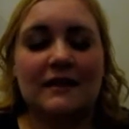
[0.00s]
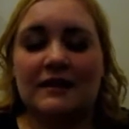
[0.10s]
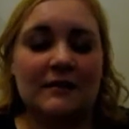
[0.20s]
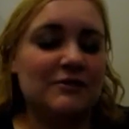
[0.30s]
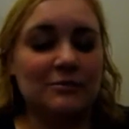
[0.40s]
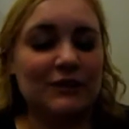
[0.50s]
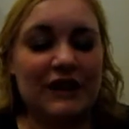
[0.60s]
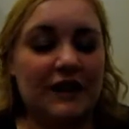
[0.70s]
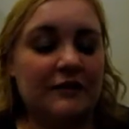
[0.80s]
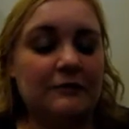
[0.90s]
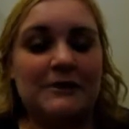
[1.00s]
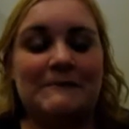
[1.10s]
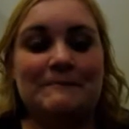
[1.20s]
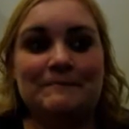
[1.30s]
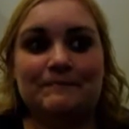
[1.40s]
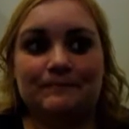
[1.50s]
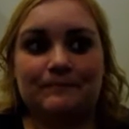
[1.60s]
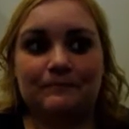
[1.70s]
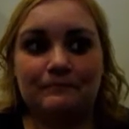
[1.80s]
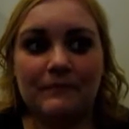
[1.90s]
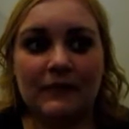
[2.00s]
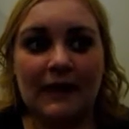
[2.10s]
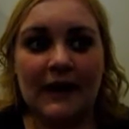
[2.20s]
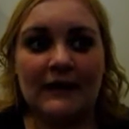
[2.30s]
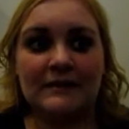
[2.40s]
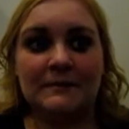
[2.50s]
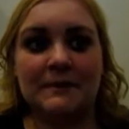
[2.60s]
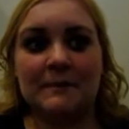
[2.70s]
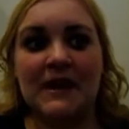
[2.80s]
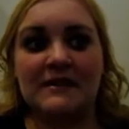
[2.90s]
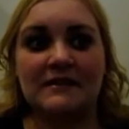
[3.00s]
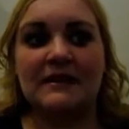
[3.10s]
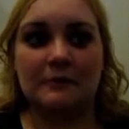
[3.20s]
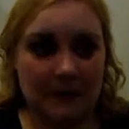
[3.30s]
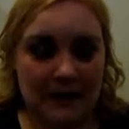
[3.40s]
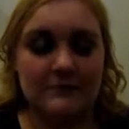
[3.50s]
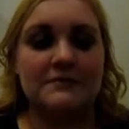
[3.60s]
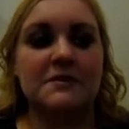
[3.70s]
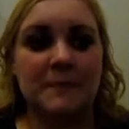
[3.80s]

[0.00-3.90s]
I'm just really hungry. And pacing around,